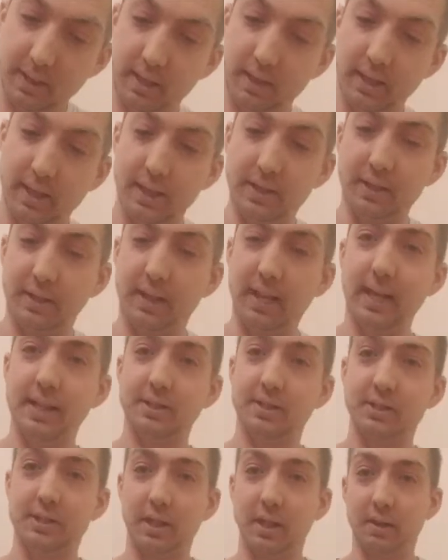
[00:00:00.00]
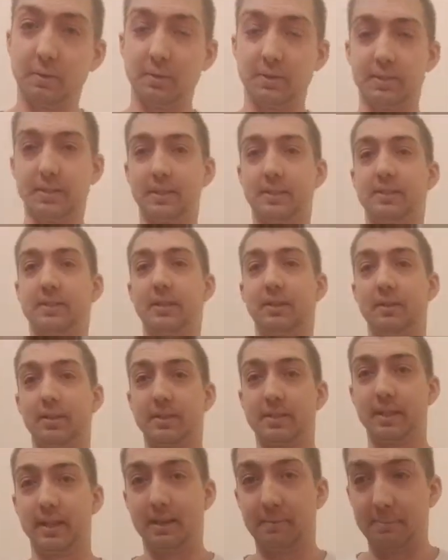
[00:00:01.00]
Now you can start with 60 grit
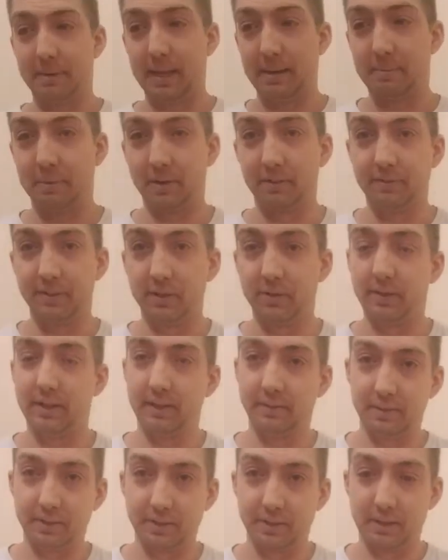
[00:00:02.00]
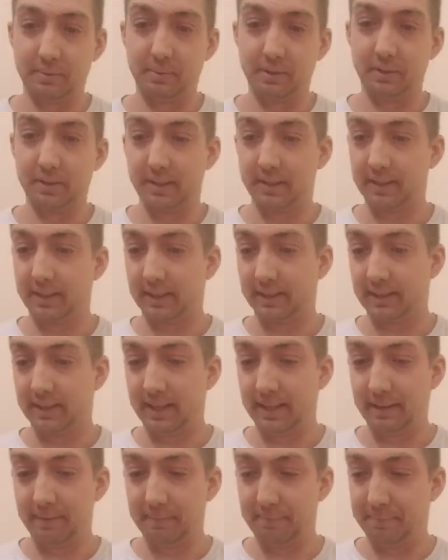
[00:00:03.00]
sandpaper if you don't have a Dremel or anything like
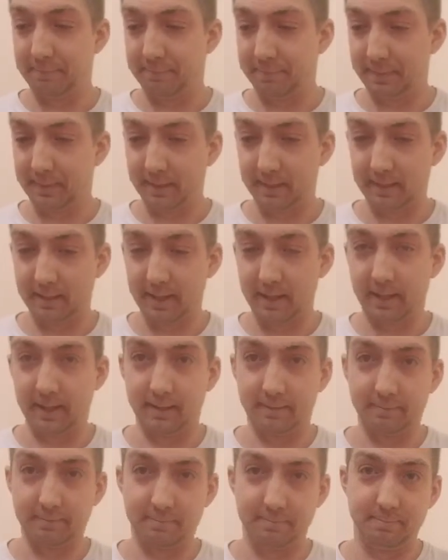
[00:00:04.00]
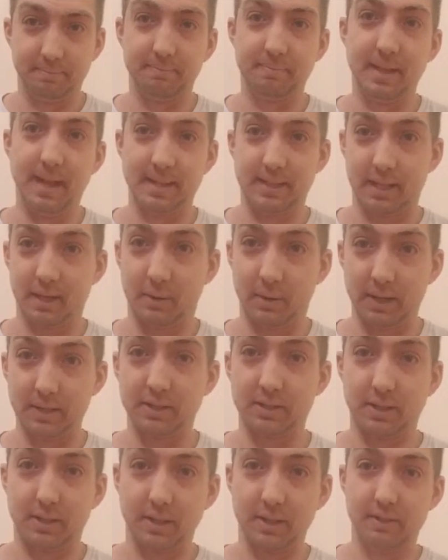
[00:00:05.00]
that, and that's how I
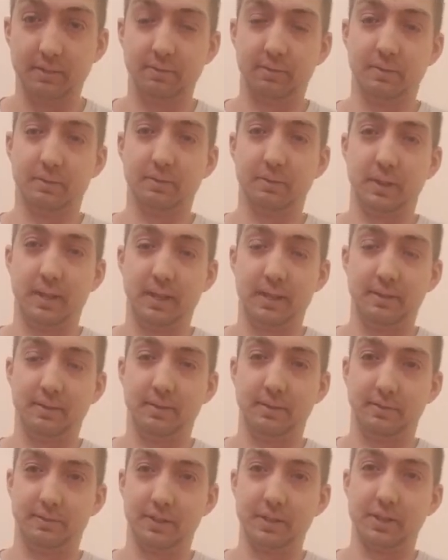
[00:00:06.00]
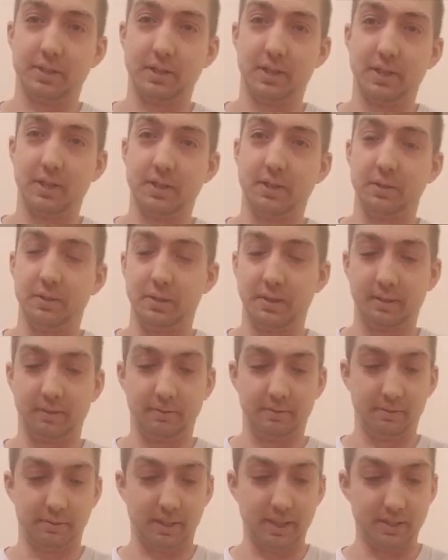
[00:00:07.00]
started when I first started doing
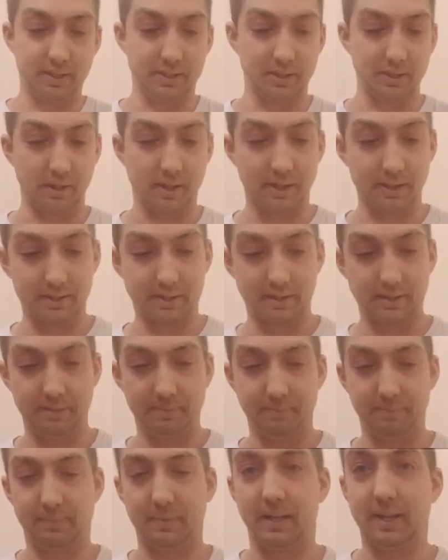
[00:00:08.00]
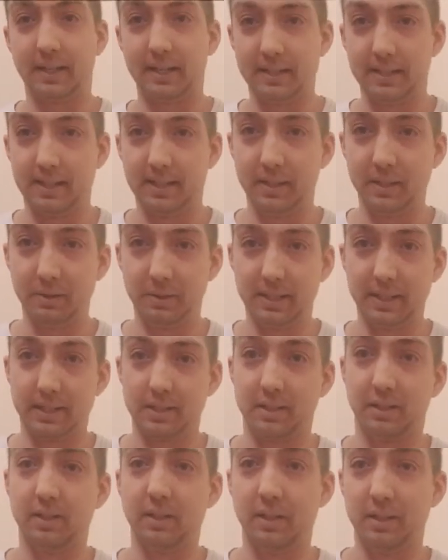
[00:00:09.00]
gun stocks. I can tell you it takes
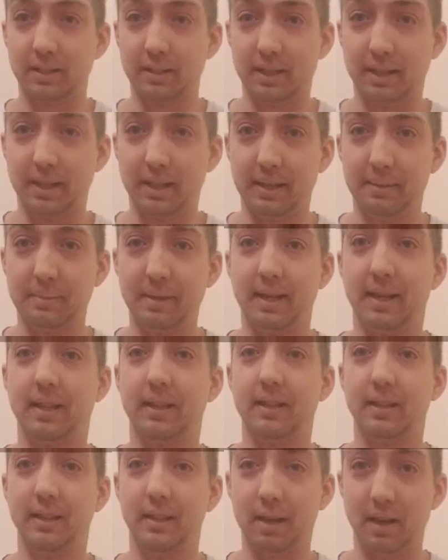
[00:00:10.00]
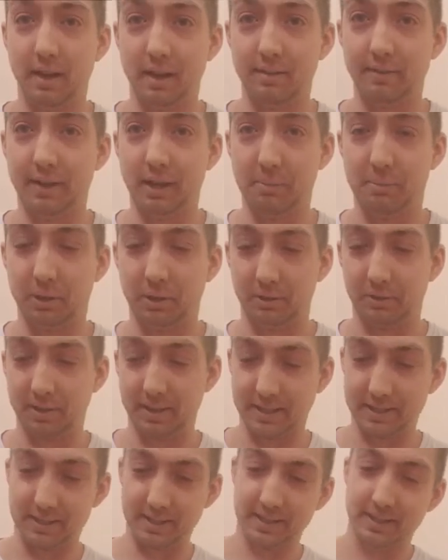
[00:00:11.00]
a long time and a lot of elbow
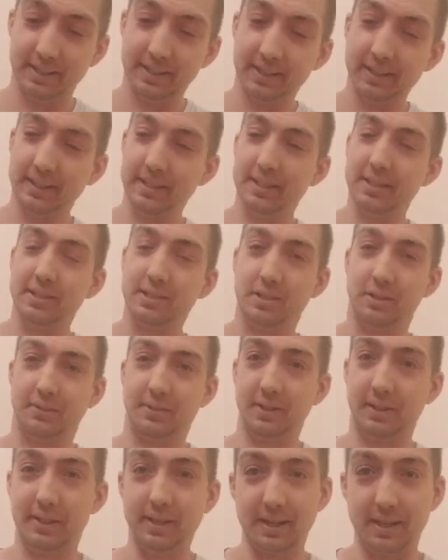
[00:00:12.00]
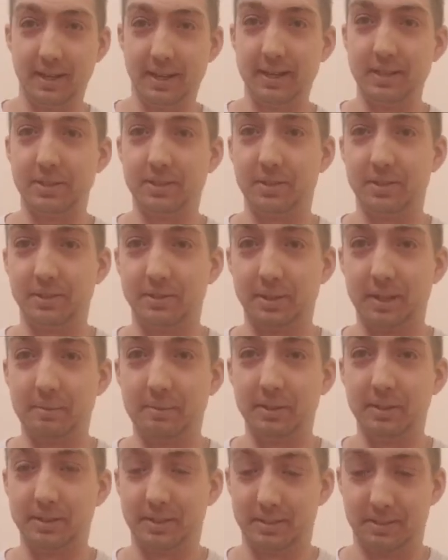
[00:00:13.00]
grease. So if you can get your hands on a
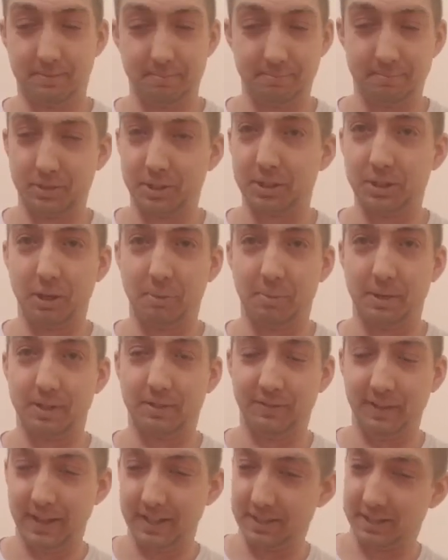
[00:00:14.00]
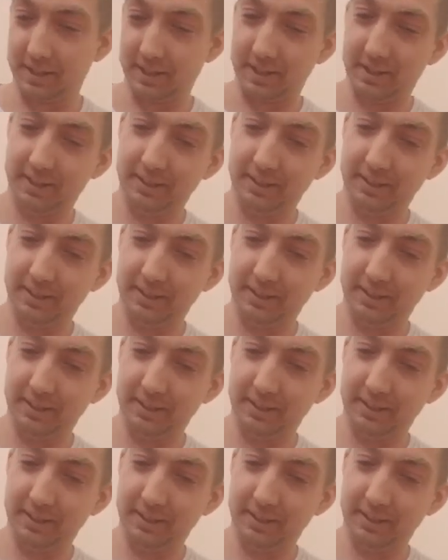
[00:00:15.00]
Dremel, it's so much faster.